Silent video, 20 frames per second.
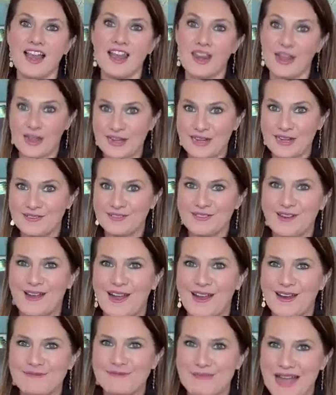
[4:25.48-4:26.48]
Aligning with your
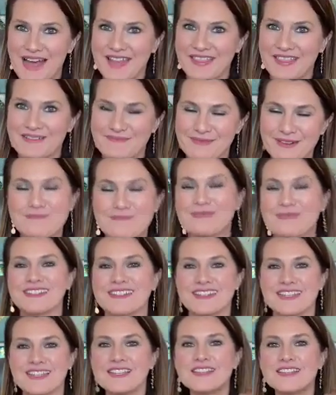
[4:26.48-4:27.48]
higher path and
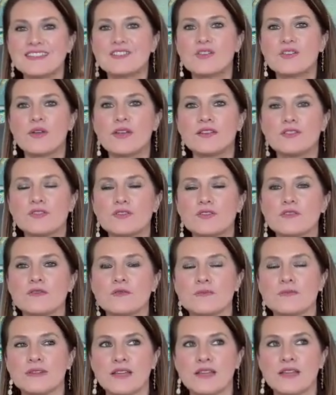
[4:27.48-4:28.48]
purpose is going
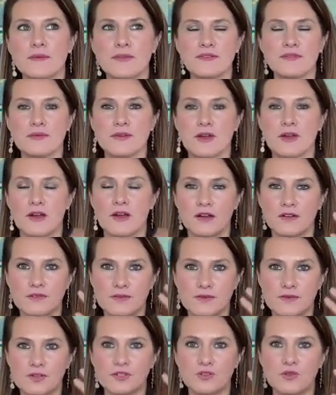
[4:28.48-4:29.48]
to be coming from your heart,
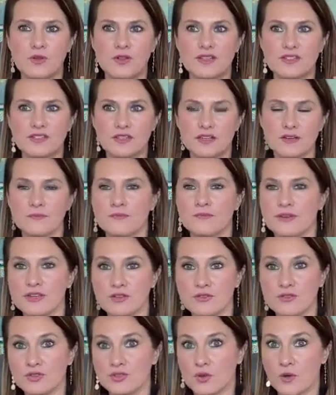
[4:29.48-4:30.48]
from your soul, and it's gonna
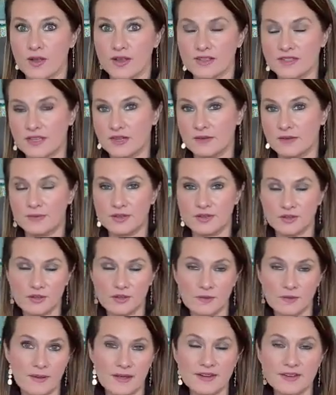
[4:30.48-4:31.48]
bring you joy. It's gonna bring
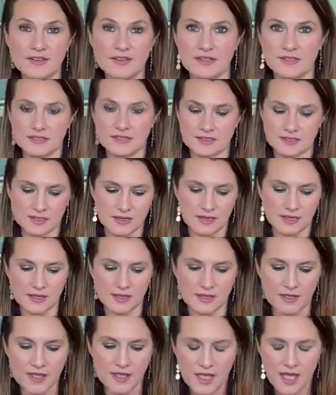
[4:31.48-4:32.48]
you abundance.
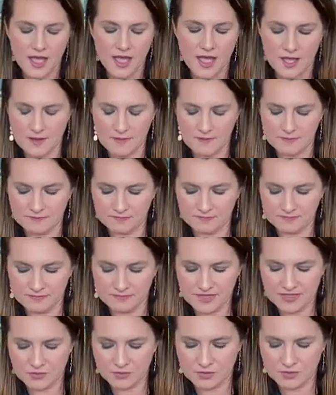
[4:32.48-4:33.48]

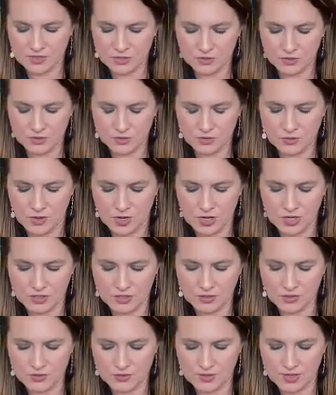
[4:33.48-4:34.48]
It's really who you are
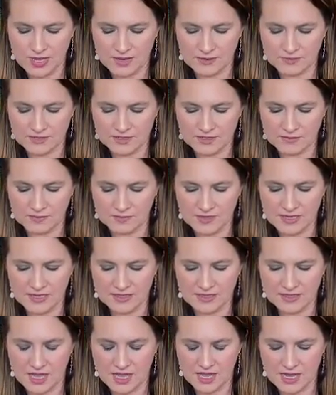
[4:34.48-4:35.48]
and who you came to be
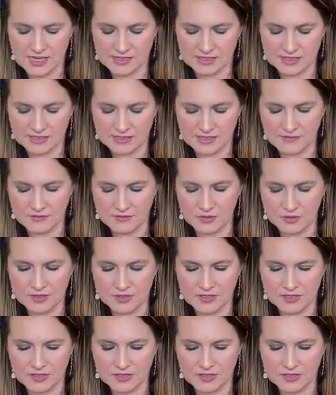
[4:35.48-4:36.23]
at the highest level.